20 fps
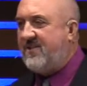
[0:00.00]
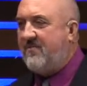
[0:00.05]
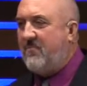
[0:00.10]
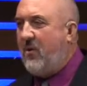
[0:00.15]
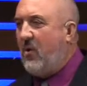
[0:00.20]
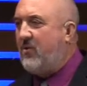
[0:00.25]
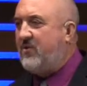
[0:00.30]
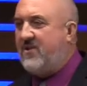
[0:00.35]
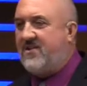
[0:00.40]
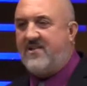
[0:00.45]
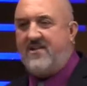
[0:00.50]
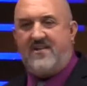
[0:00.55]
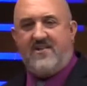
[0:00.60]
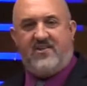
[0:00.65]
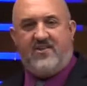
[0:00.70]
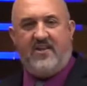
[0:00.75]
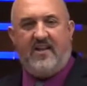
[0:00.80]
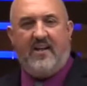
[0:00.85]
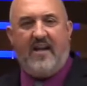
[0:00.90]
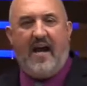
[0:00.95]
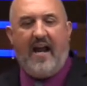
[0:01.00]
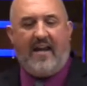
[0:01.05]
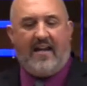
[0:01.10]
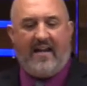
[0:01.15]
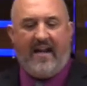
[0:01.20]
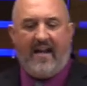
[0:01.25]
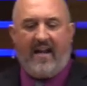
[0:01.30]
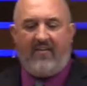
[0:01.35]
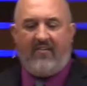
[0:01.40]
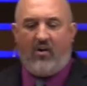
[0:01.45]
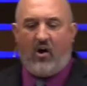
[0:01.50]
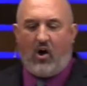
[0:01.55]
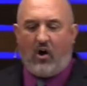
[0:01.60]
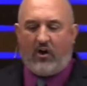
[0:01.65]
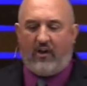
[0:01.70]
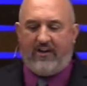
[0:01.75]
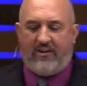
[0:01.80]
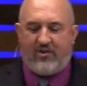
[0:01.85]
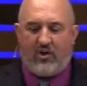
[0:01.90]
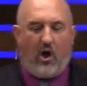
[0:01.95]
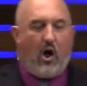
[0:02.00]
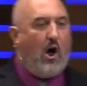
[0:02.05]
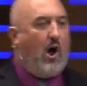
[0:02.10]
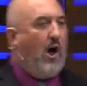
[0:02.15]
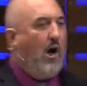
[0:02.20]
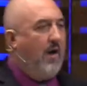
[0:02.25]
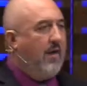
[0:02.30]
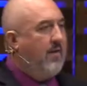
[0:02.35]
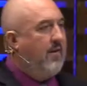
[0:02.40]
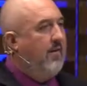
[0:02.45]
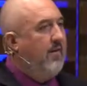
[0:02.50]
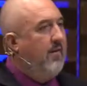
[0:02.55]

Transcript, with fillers: Moses says, Gee, I can't even hardly talk.